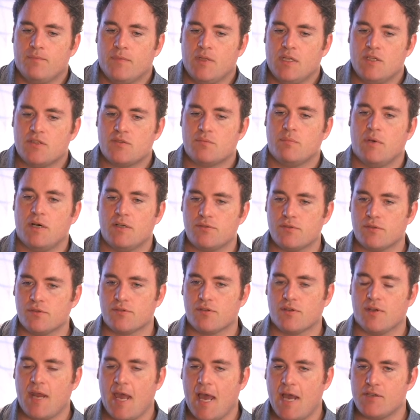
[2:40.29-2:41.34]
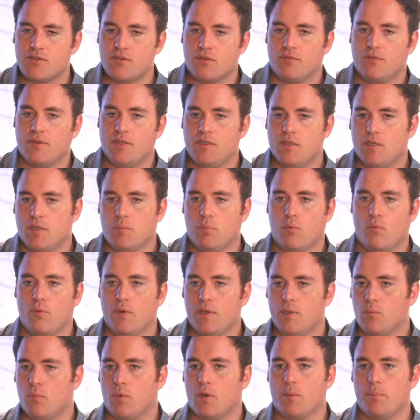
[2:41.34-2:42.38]
his muscles had atrophied to the
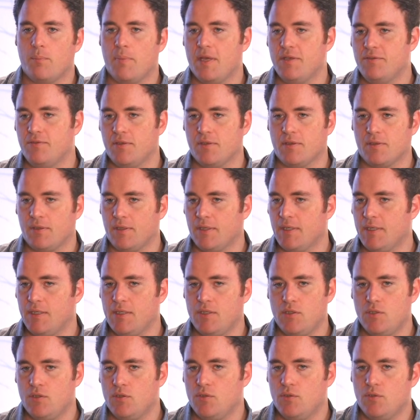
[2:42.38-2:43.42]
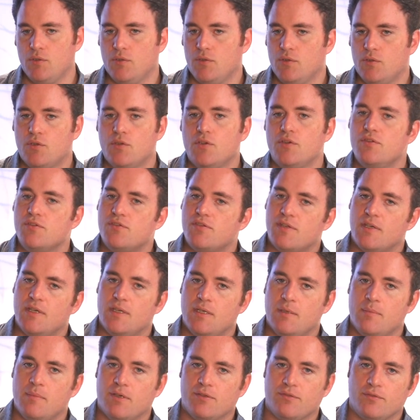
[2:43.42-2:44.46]
point where basically you couldn't see
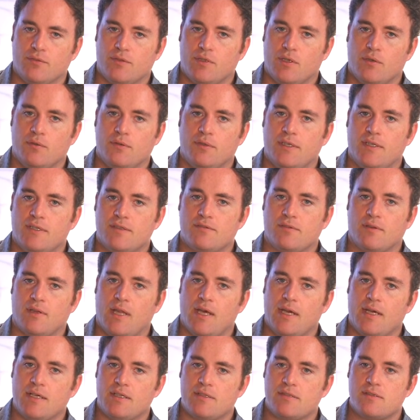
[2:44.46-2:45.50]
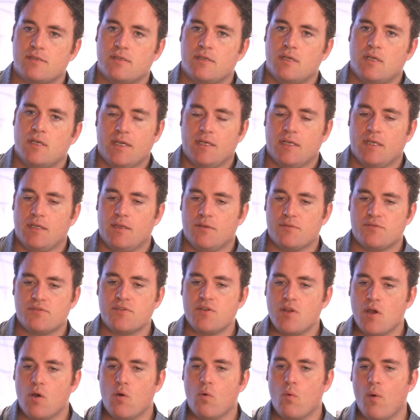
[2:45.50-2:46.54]
any muscle tone in his legs, and there's
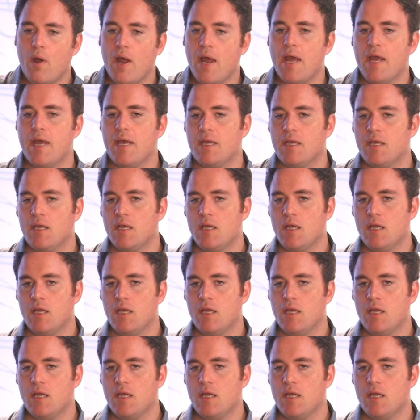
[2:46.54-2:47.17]
no way